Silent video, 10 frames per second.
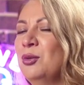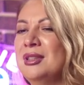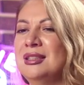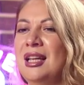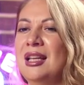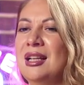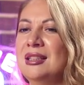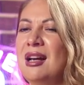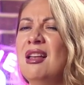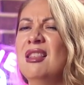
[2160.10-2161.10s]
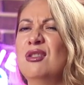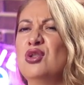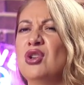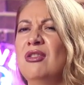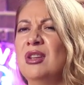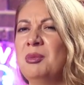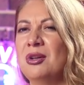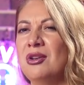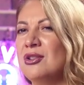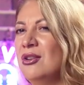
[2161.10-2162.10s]
was saying that I love traffic
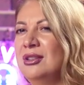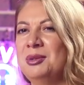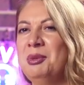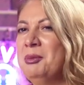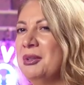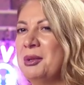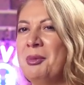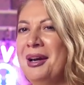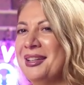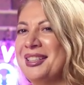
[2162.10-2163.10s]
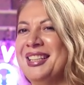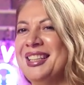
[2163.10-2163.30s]
because all these people are buyers.